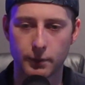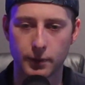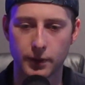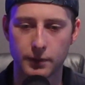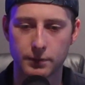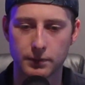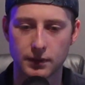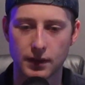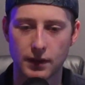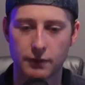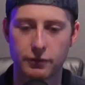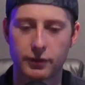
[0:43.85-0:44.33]

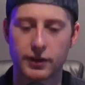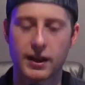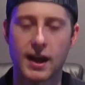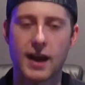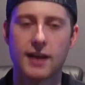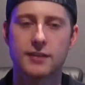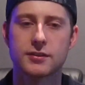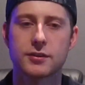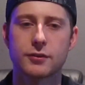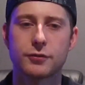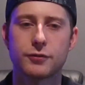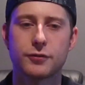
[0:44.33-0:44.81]
but if a
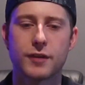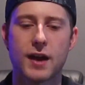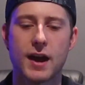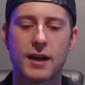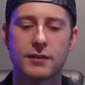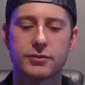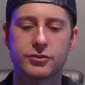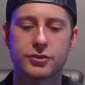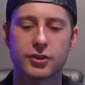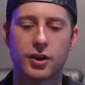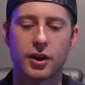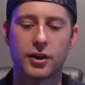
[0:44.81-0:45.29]
guy's a
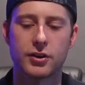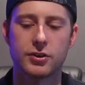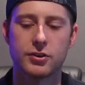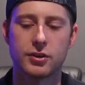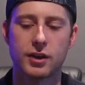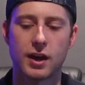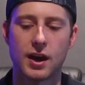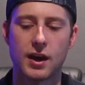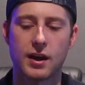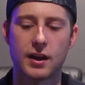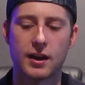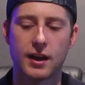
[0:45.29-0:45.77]
five-star, you
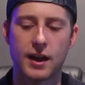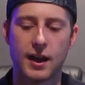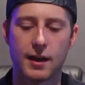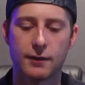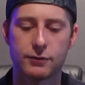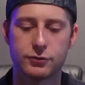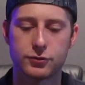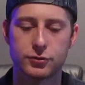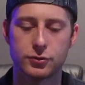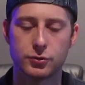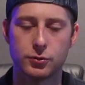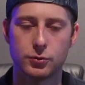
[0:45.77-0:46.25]
kind of
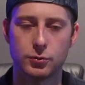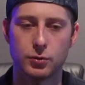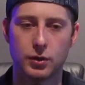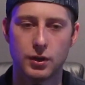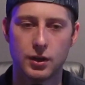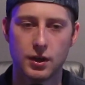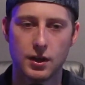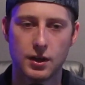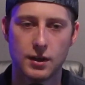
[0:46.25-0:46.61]
have to,